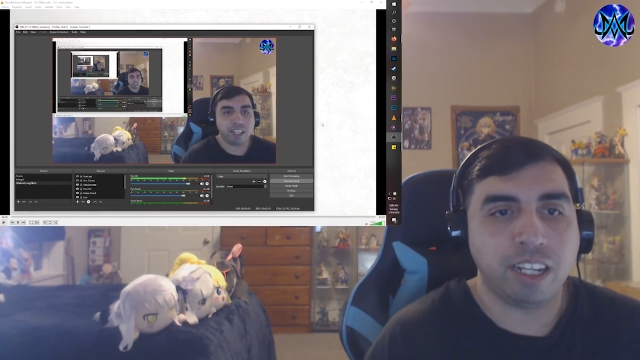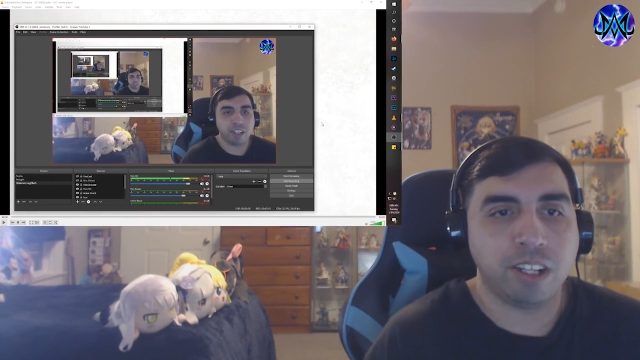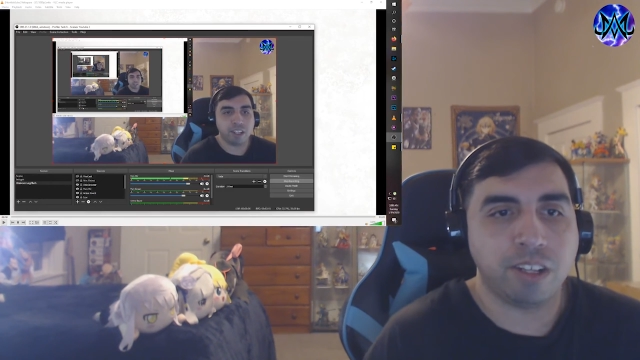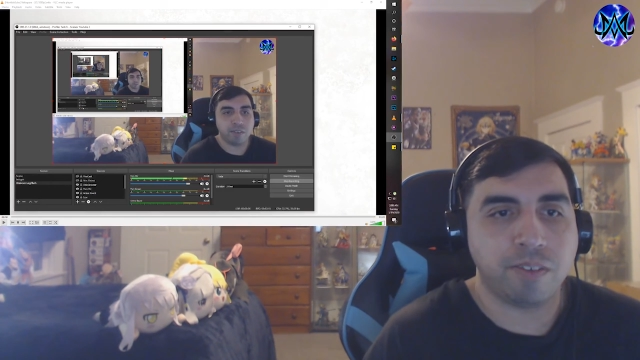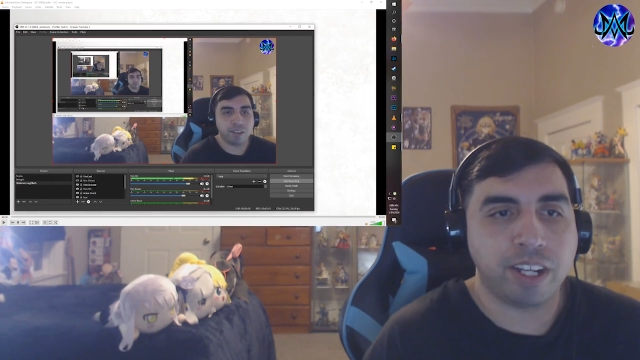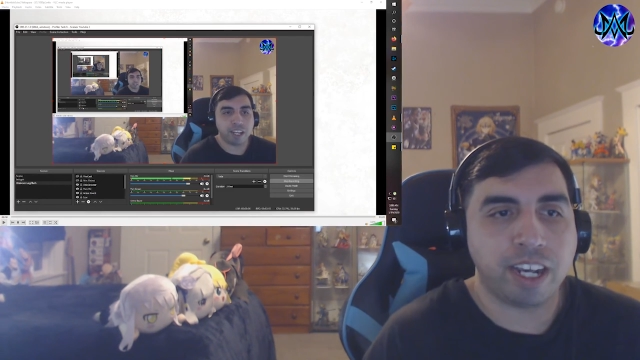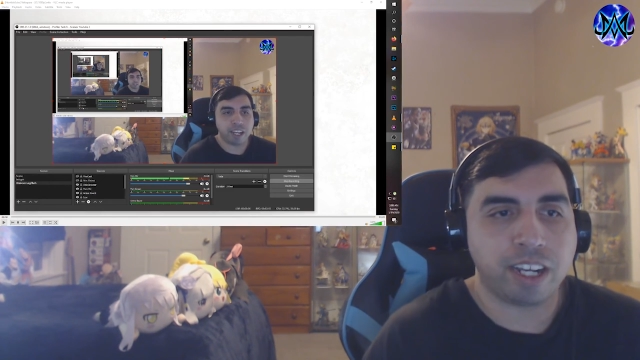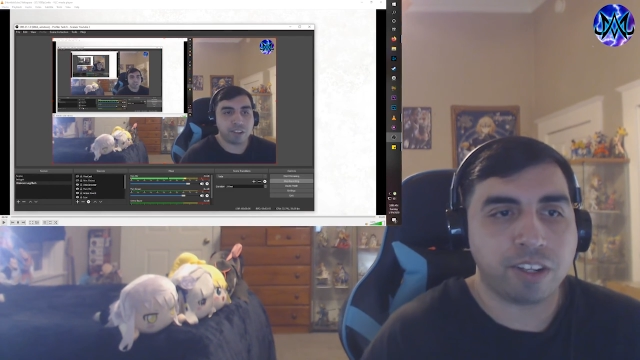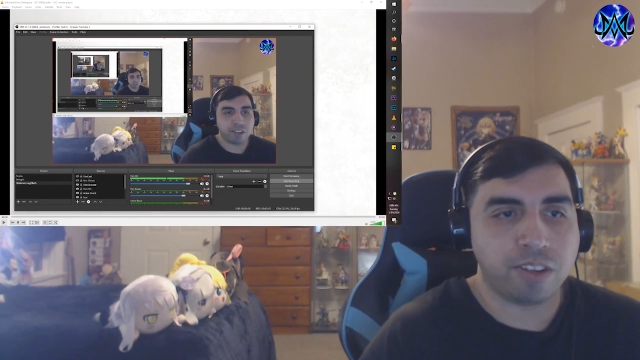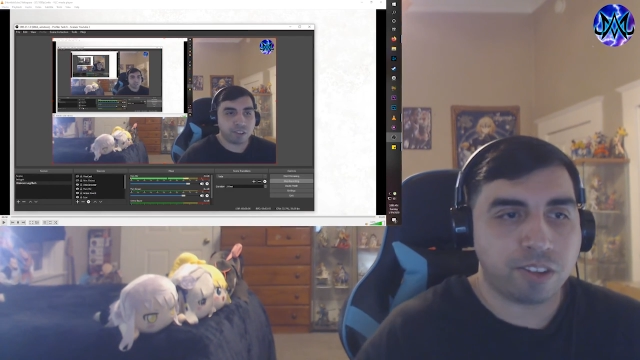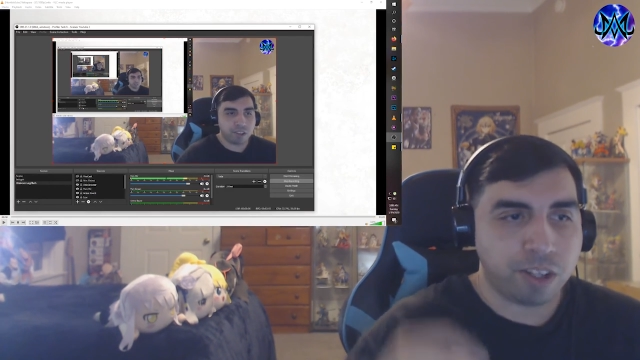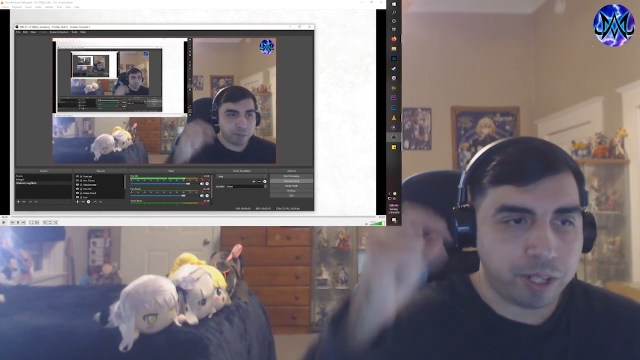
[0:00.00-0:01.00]
to the reaction
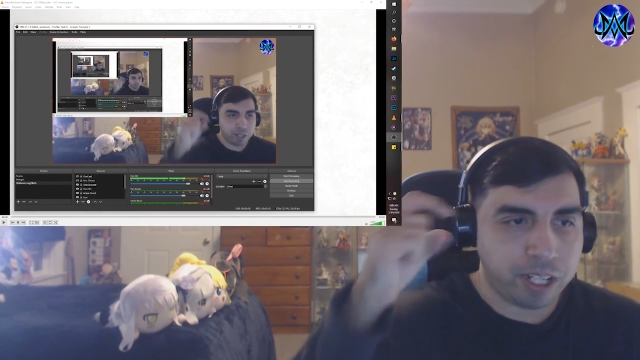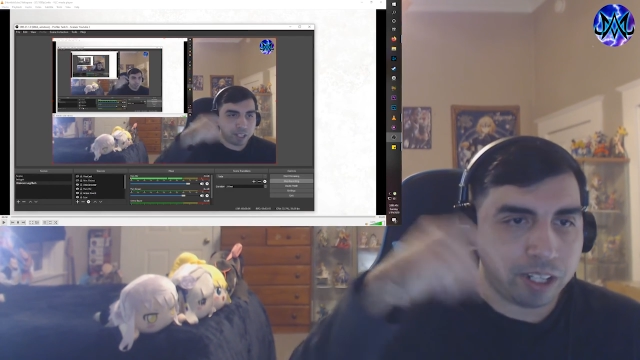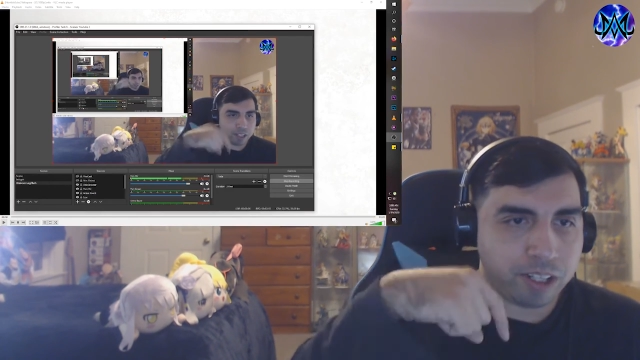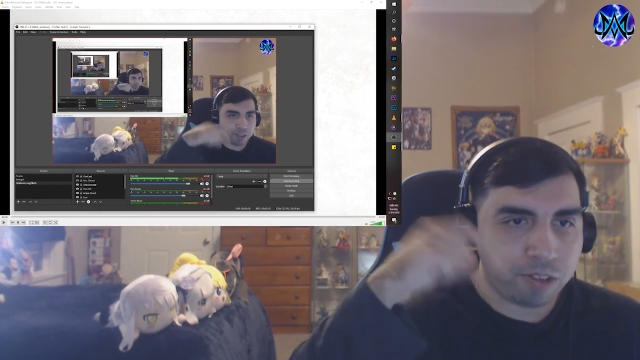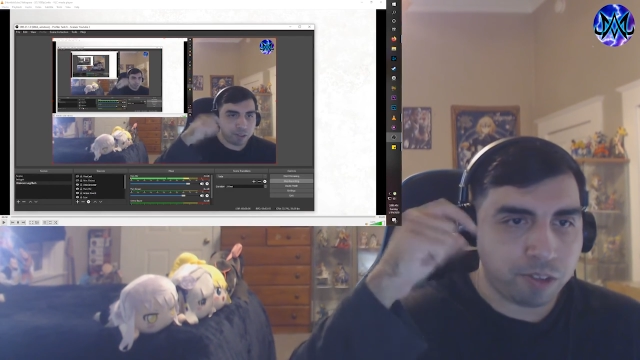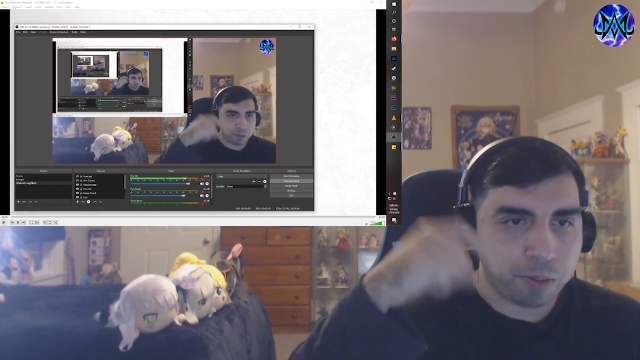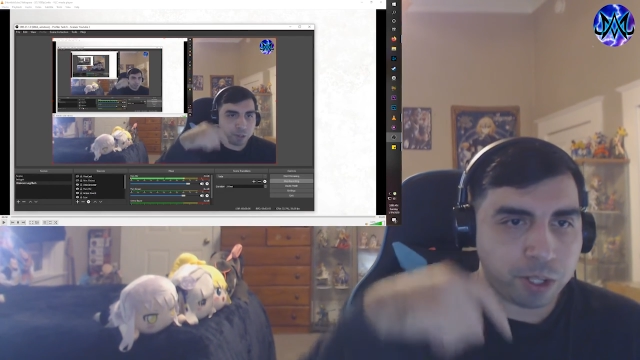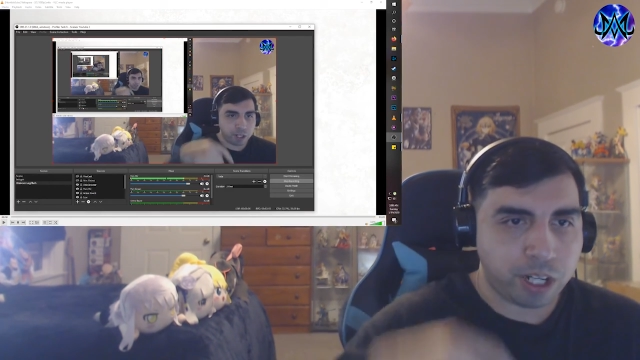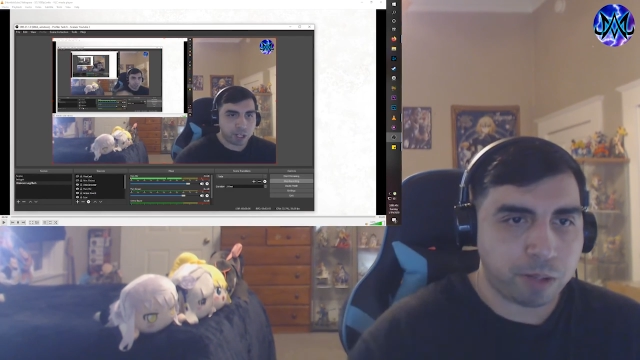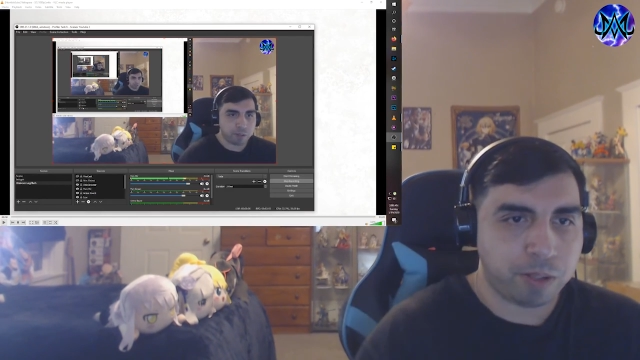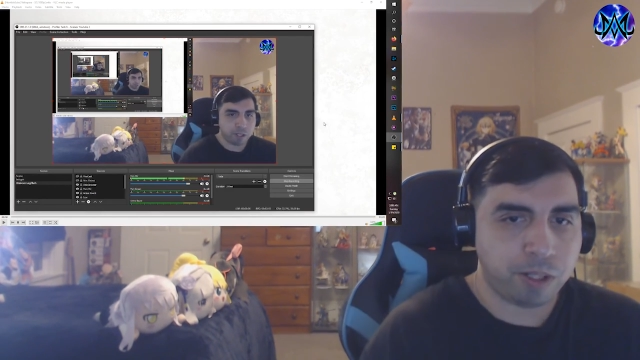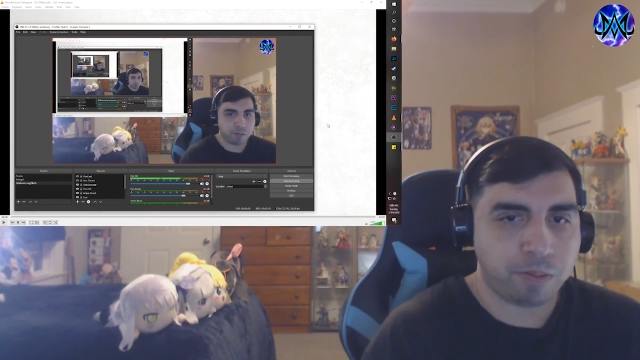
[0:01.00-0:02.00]
is going to be in the description down
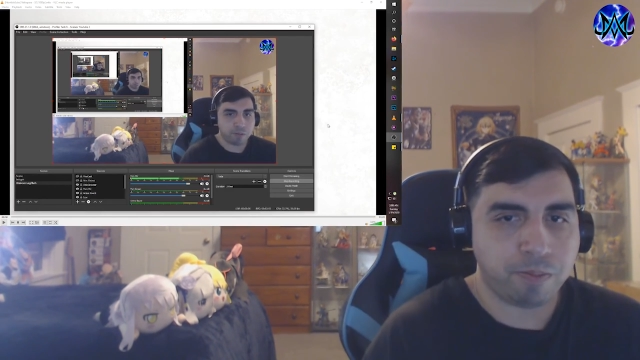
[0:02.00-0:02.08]
below.